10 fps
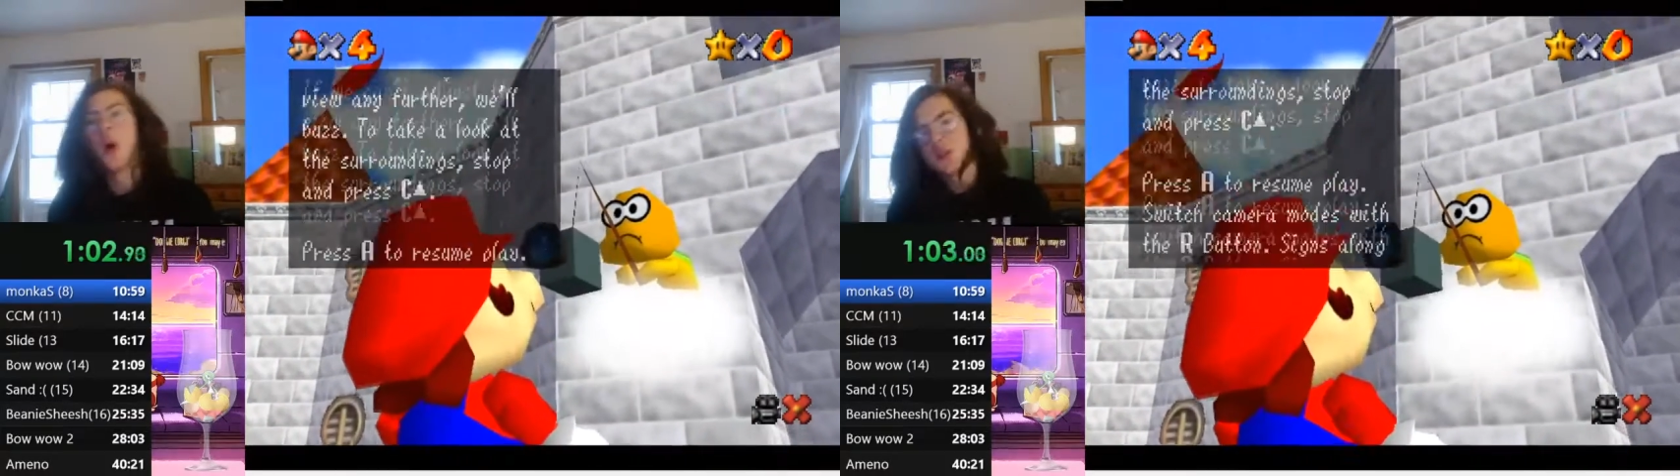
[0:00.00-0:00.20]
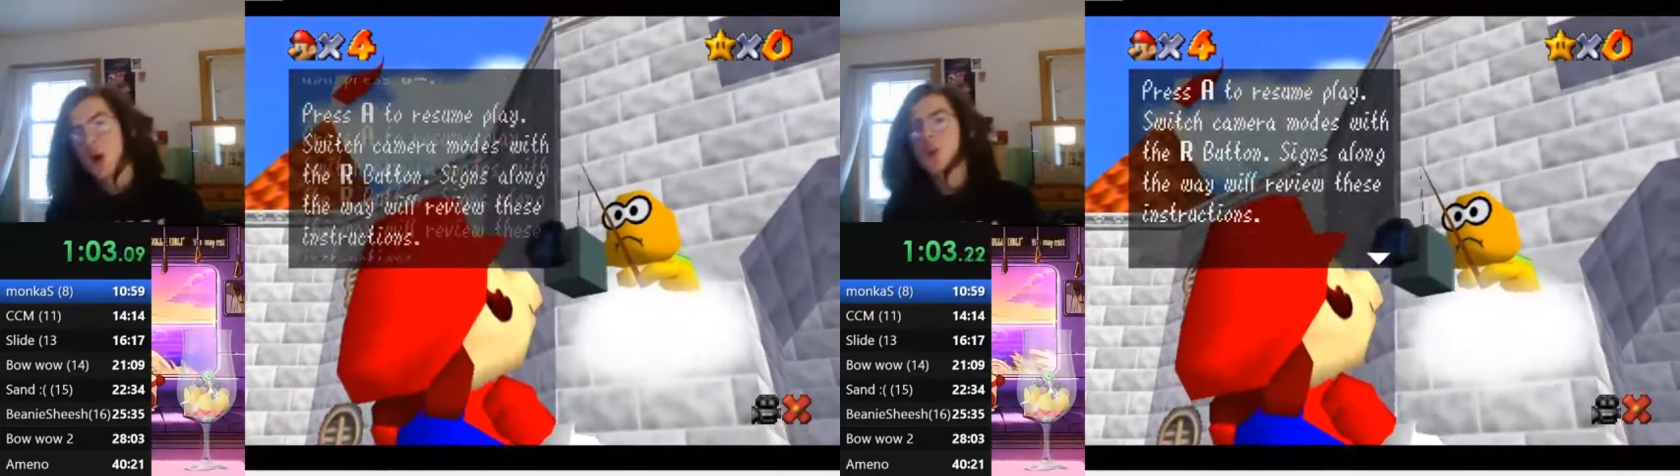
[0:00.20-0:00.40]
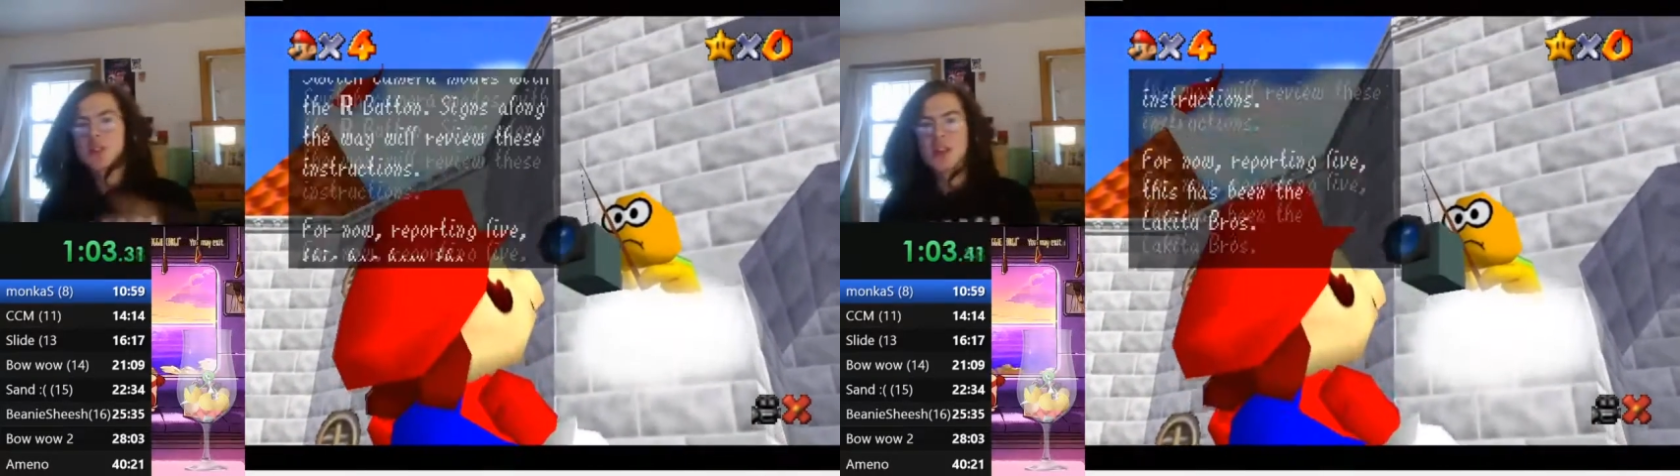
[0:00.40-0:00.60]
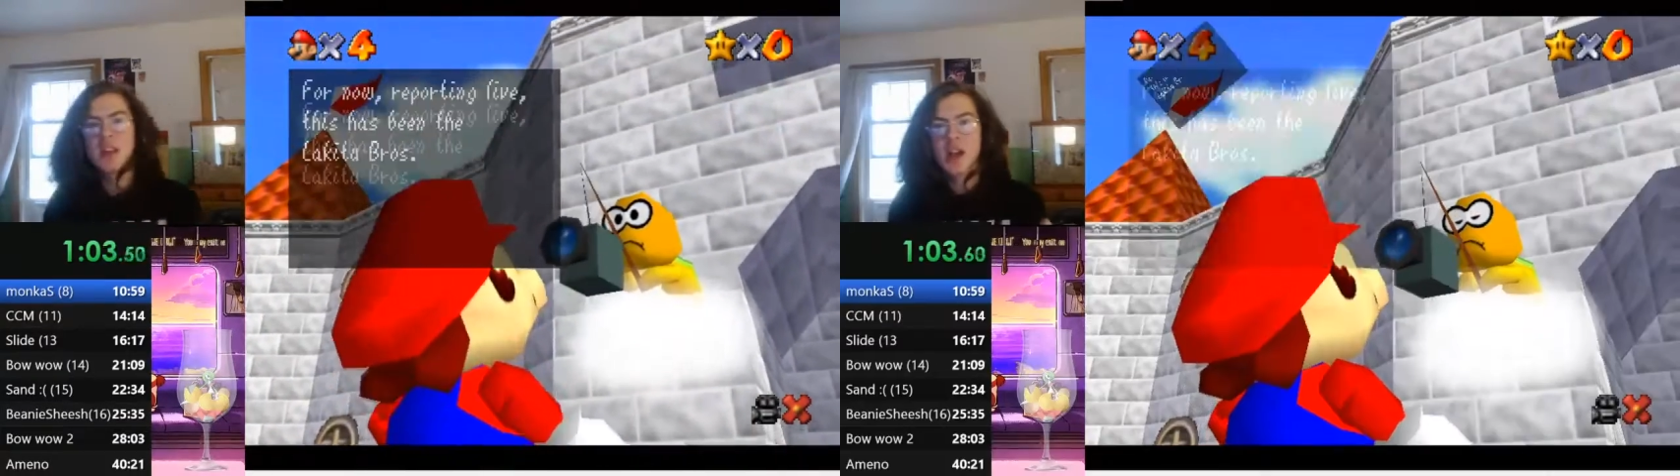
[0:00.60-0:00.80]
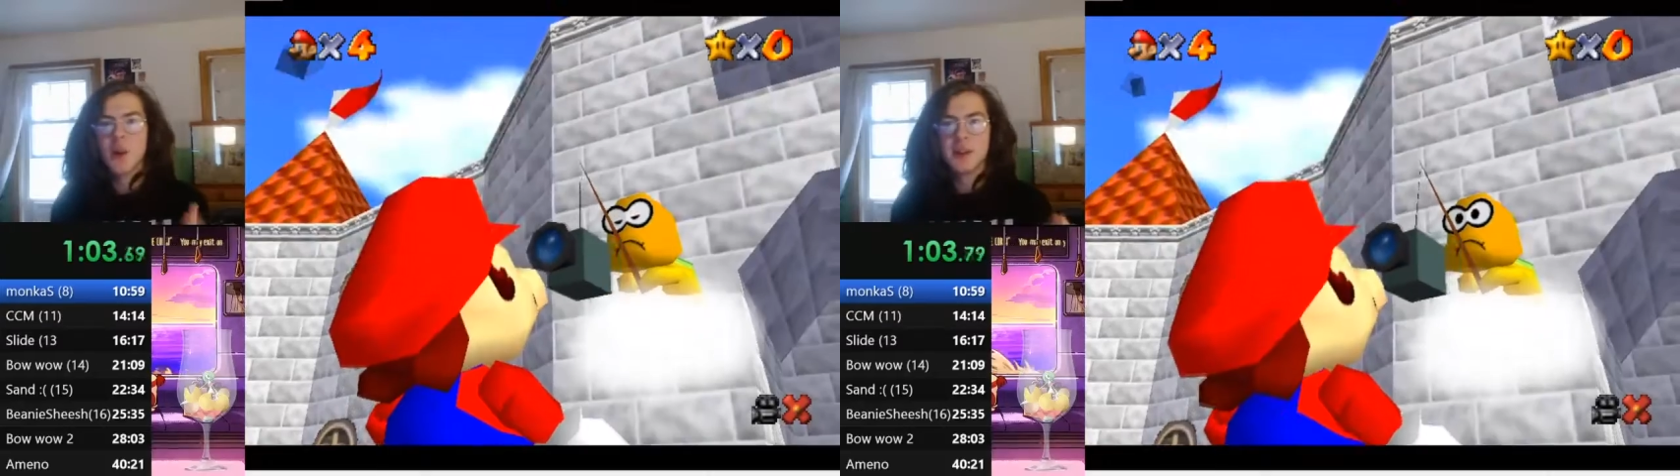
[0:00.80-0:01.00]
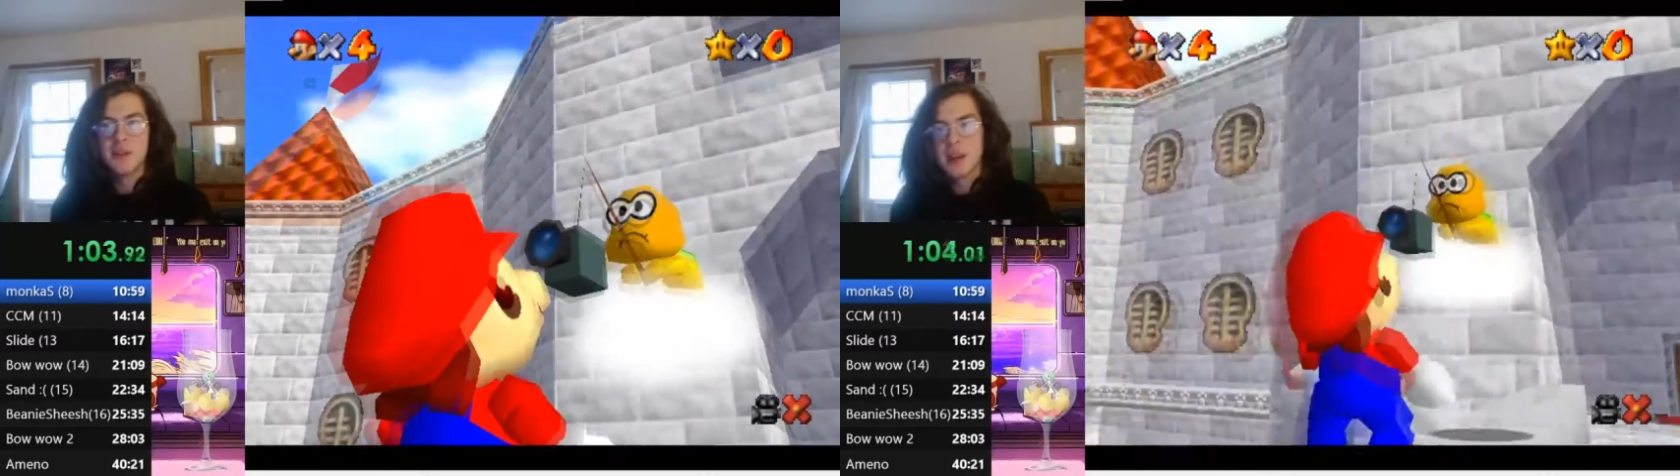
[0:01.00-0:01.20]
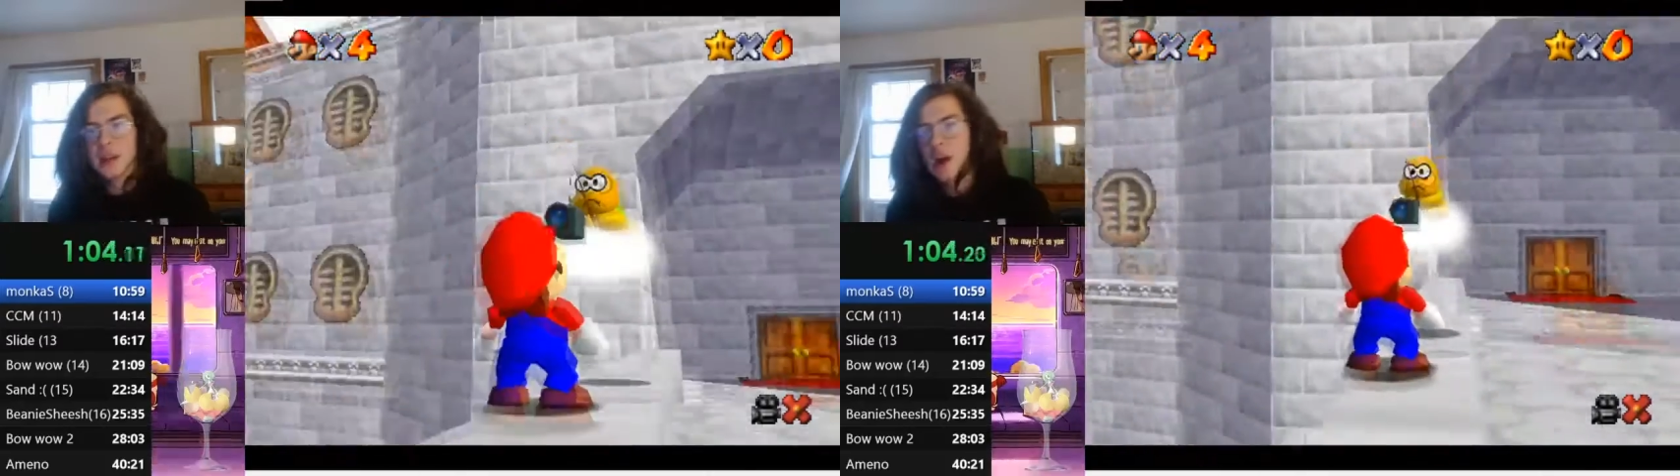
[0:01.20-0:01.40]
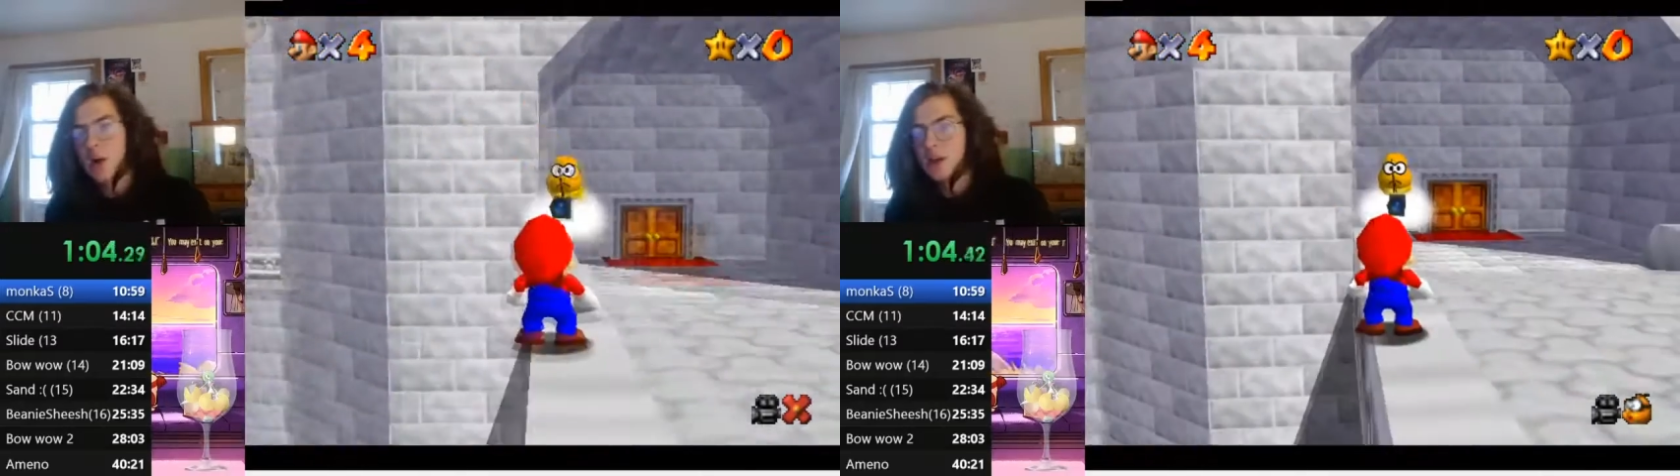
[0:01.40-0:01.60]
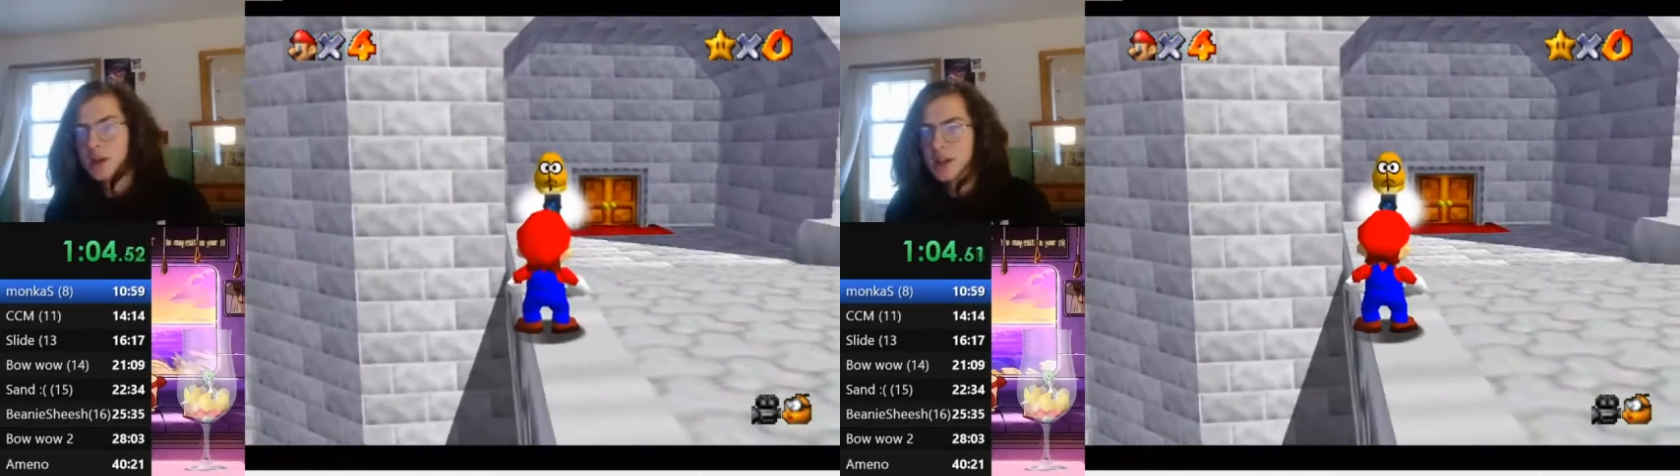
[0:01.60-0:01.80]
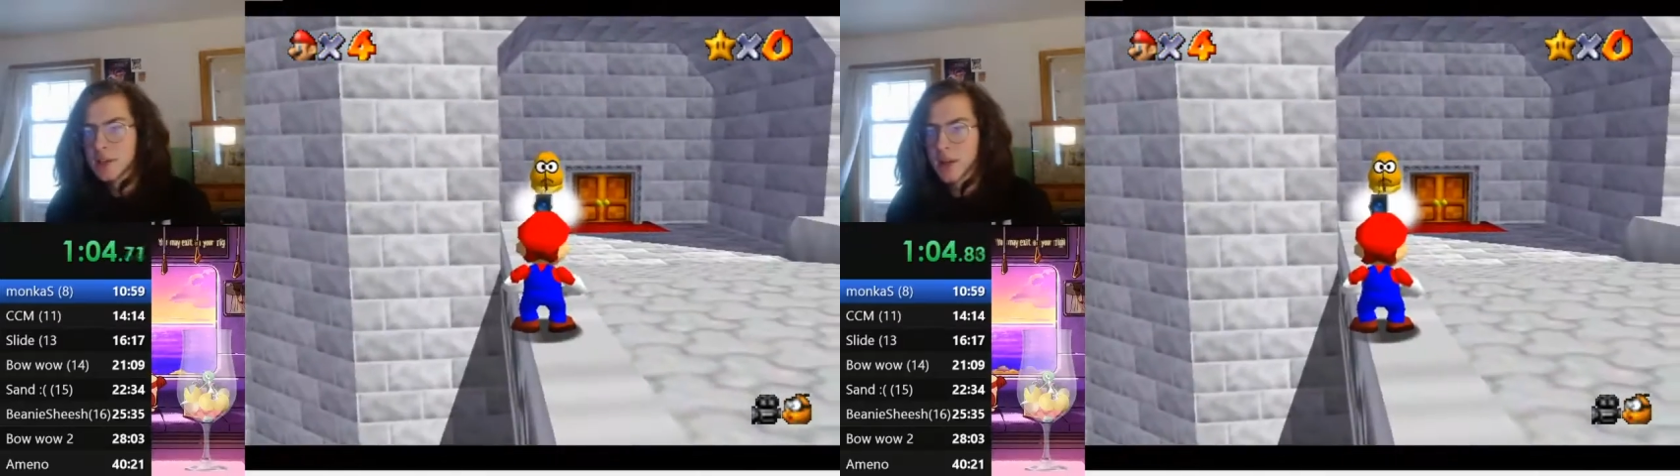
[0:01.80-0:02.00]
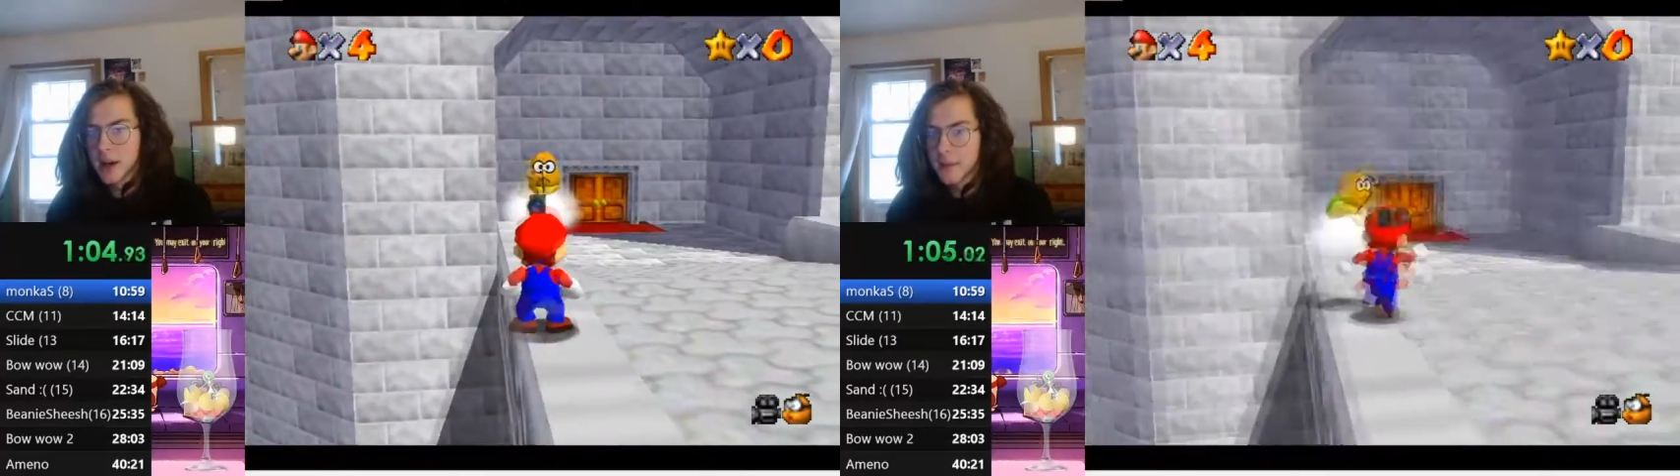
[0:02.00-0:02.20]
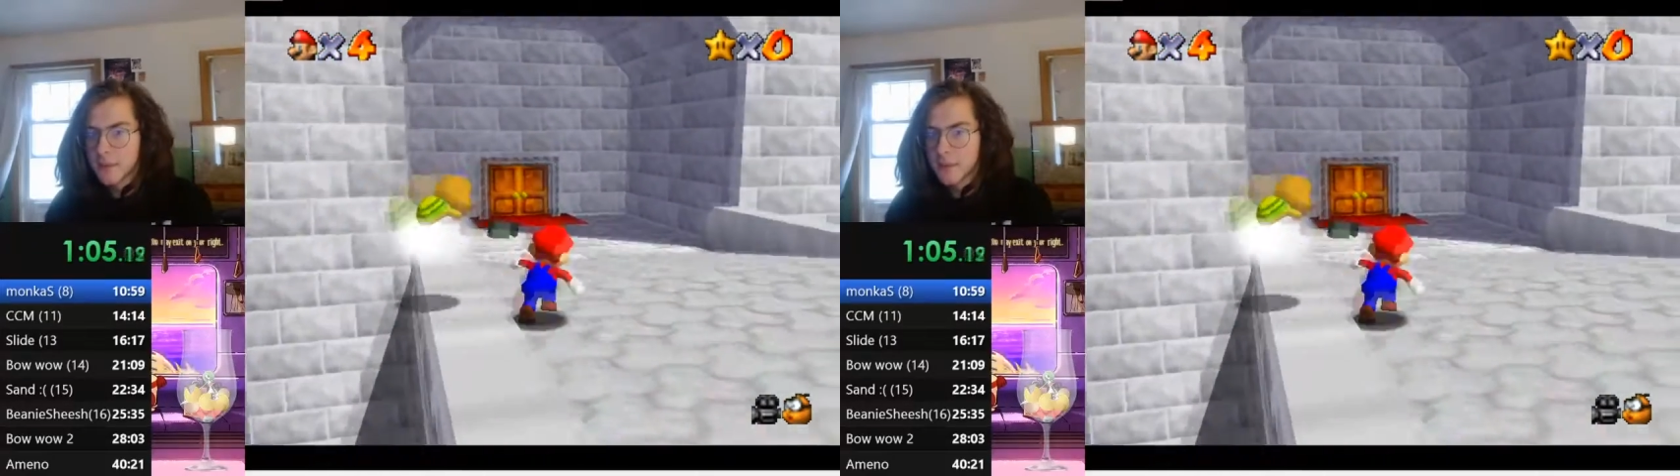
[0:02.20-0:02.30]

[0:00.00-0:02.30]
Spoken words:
is also gonna go in the video, but